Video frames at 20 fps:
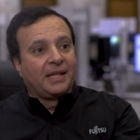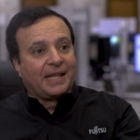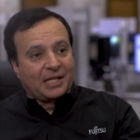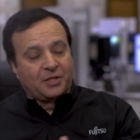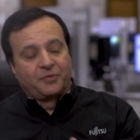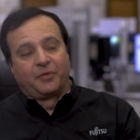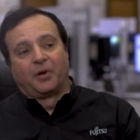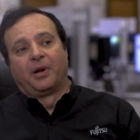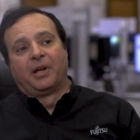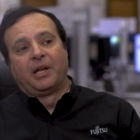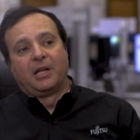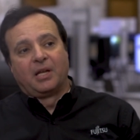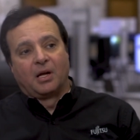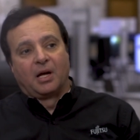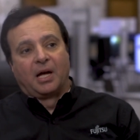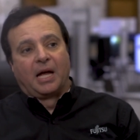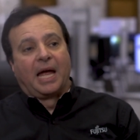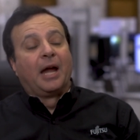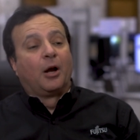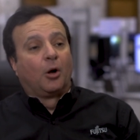That's very
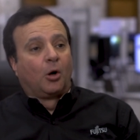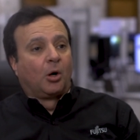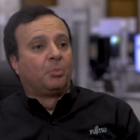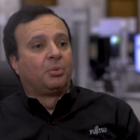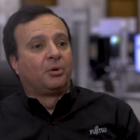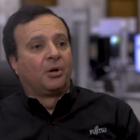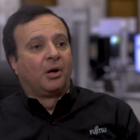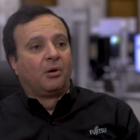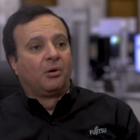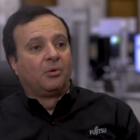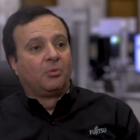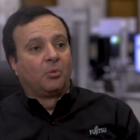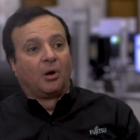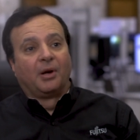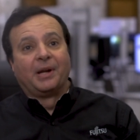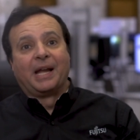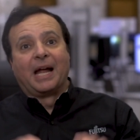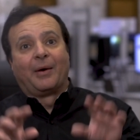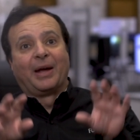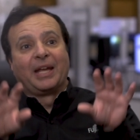error prone,
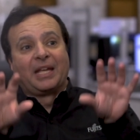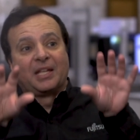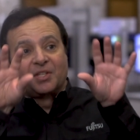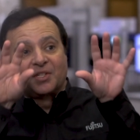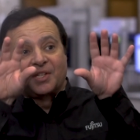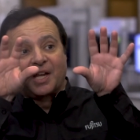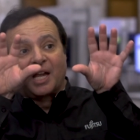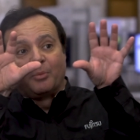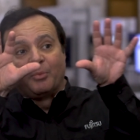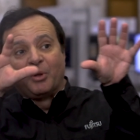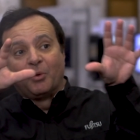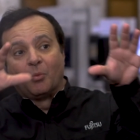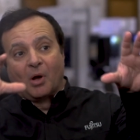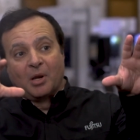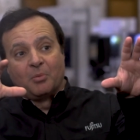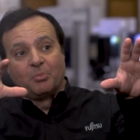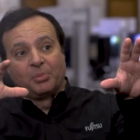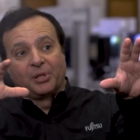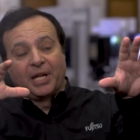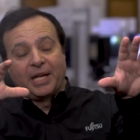where now I can set them in
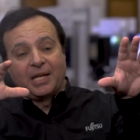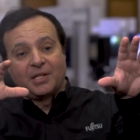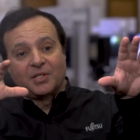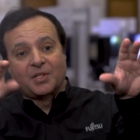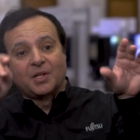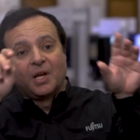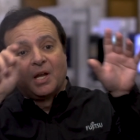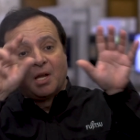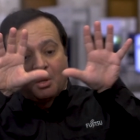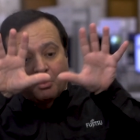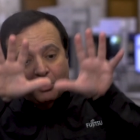one place,